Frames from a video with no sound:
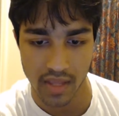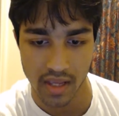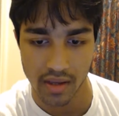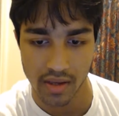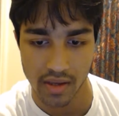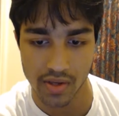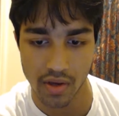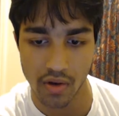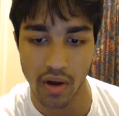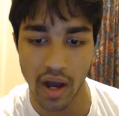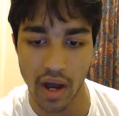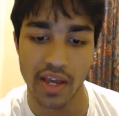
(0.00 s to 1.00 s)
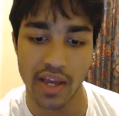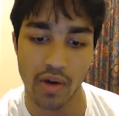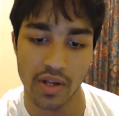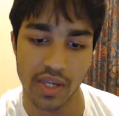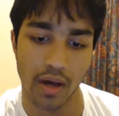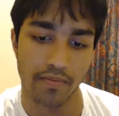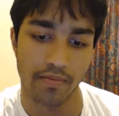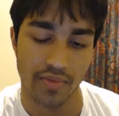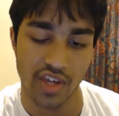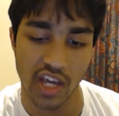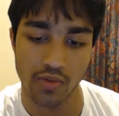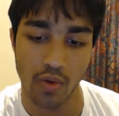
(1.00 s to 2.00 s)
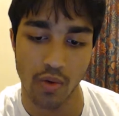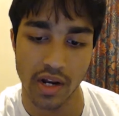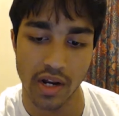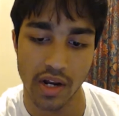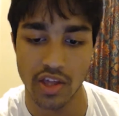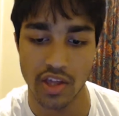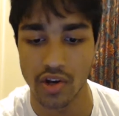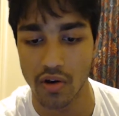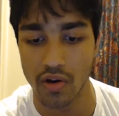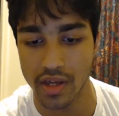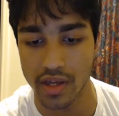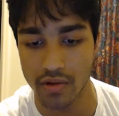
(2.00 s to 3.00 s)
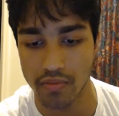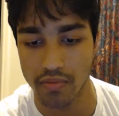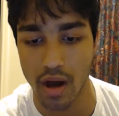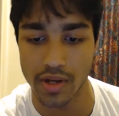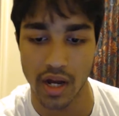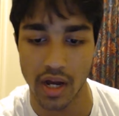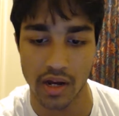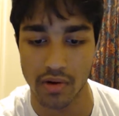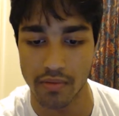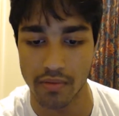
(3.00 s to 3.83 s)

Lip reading: So I was like, what's up? Just wanted to let you know that you're probably not going to be in